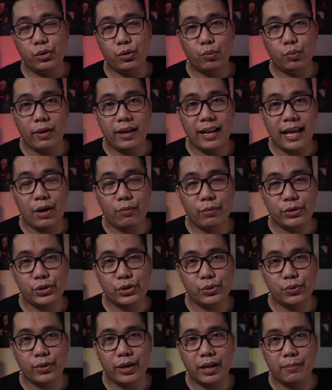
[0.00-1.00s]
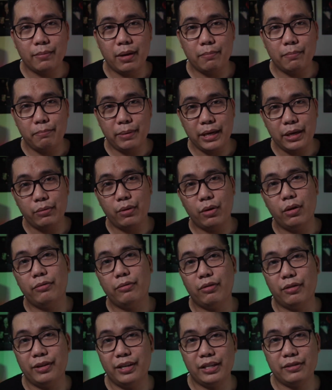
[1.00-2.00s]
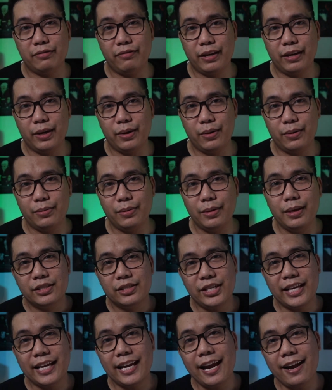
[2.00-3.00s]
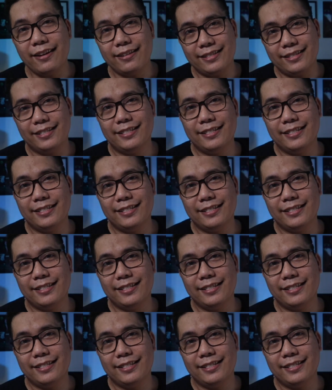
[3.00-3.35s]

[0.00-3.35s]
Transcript: while I was shooting my B-roll for this video. Check it out!